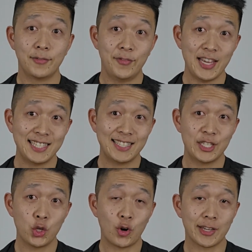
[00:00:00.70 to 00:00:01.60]
Fix
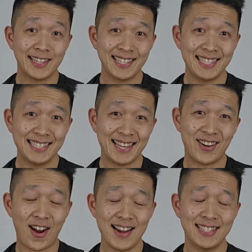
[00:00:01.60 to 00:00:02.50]
your Achilles
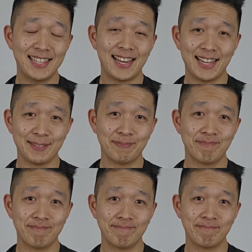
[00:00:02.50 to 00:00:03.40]
tendonitis today.
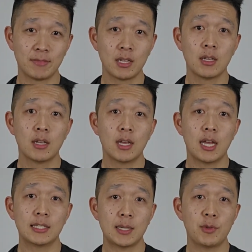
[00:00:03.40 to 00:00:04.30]

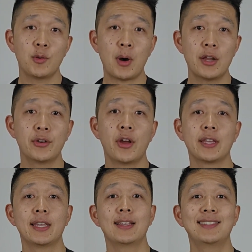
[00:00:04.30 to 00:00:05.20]
As some of you might
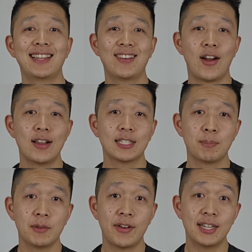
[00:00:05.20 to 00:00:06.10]
know, Achilles tendonitis
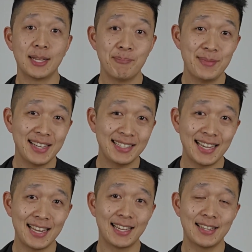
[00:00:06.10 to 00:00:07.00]
can be a very
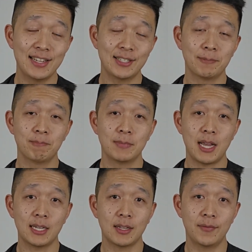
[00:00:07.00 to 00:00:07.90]
debilitating condition
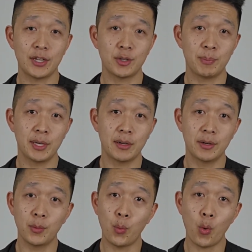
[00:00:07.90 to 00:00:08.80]
that can affect your
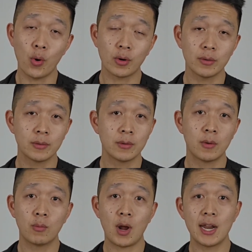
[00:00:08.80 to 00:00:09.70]
ability to walk,
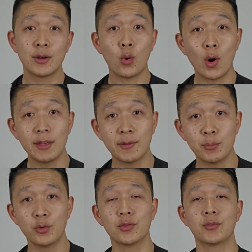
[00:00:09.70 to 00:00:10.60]
run, or
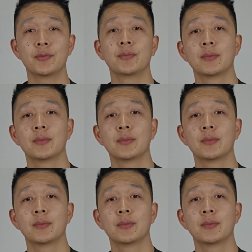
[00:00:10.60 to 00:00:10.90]
even move.